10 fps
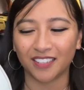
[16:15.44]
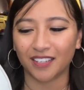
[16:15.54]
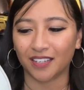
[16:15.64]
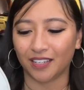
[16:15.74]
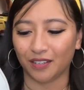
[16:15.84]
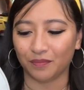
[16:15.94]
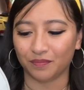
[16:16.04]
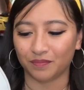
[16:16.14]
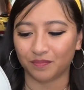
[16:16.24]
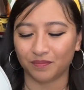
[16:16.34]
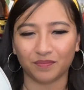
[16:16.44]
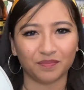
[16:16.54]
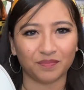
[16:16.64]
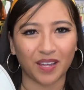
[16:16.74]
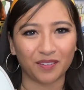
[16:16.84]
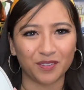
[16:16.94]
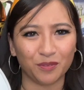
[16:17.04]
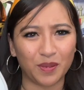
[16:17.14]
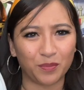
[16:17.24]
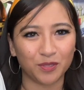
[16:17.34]
I don't know,
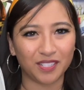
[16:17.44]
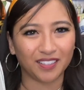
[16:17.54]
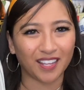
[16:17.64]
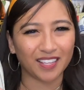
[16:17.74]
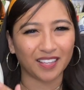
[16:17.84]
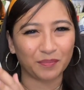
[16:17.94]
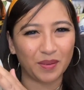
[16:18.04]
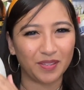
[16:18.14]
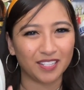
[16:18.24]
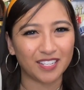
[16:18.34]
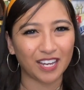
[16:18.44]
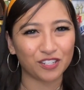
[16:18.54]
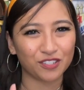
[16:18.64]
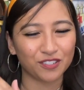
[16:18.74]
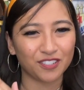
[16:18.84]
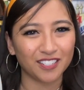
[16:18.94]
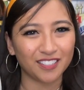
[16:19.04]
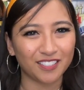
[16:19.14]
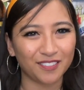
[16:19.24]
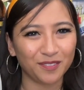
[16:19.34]
people didn't like maybe the texture on
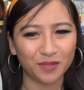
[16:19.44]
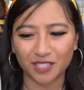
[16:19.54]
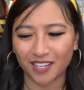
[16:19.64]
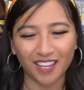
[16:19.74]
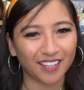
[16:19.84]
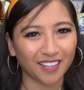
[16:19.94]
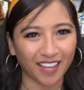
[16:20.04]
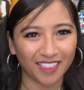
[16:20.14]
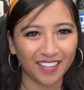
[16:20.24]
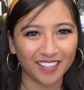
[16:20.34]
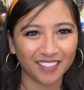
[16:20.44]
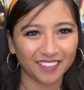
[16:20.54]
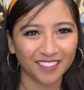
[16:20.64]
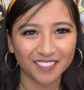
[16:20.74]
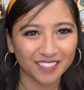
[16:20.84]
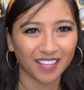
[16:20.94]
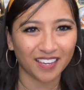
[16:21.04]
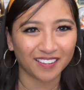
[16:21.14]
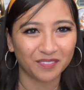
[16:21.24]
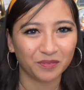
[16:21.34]
it too, which again, I think it looks
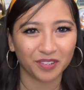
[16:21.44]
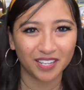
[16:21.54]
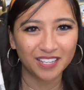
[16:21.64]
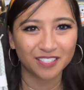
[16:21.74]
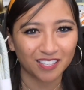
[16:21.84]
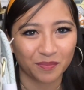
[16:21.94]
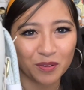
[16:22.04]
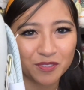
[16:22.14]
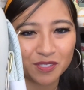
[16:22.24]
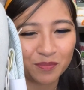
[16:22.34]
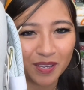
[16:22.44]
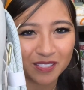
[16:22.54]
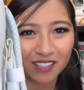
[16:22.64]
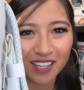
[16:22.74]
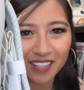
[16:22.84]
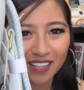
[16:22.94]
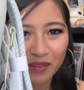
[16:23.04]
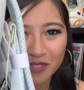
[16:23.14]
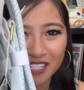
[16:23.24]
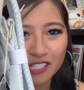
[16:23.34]
like what he's supposed to be, so I
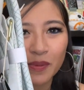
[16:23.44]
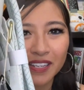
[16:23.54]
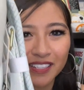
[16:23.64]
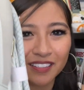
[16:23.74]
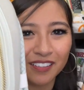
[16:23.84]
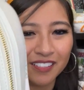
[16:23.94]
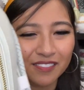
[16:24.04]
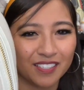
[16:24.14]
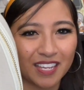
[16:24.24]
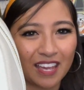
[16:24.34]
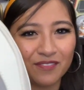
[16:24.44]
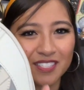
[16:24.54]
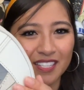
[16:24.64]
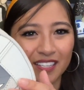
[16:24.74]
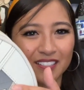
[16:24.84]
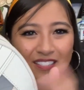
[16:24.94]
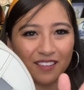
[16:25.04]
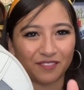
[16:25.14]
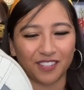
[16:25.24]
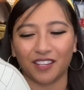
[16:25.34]
was expecting all of the canvassing
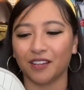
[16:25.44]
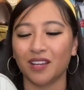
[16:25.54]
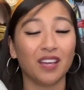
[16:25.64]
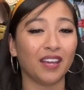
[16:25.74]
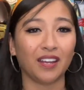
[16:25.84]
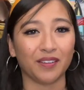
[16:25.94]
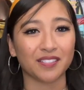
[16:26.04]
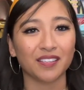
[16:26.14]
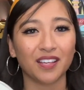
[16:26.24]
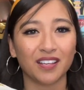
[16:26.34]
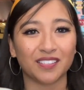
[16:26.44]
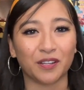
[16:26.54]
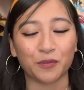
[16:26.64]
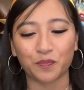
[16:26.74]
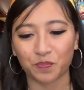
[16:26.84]
stuff on here. Anyways, so